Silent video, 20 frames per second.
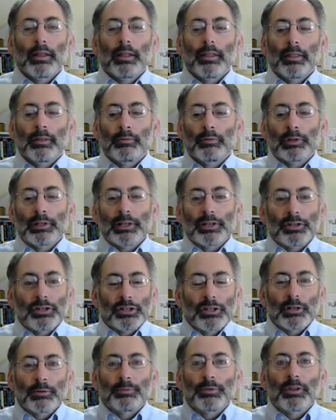The
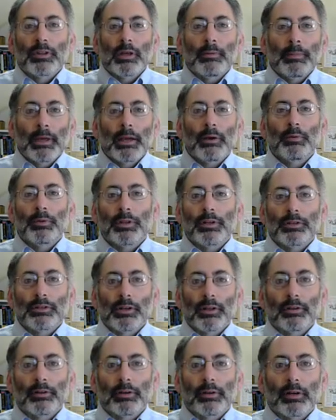relationships that they make with each
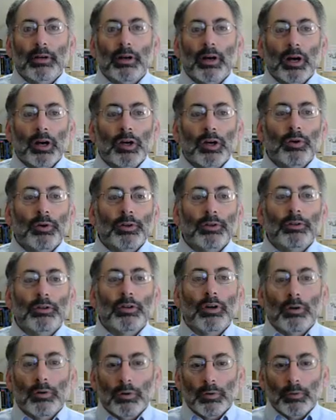other are going to
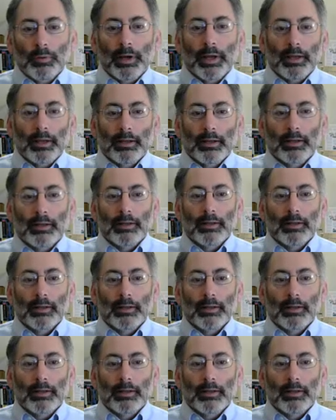go away.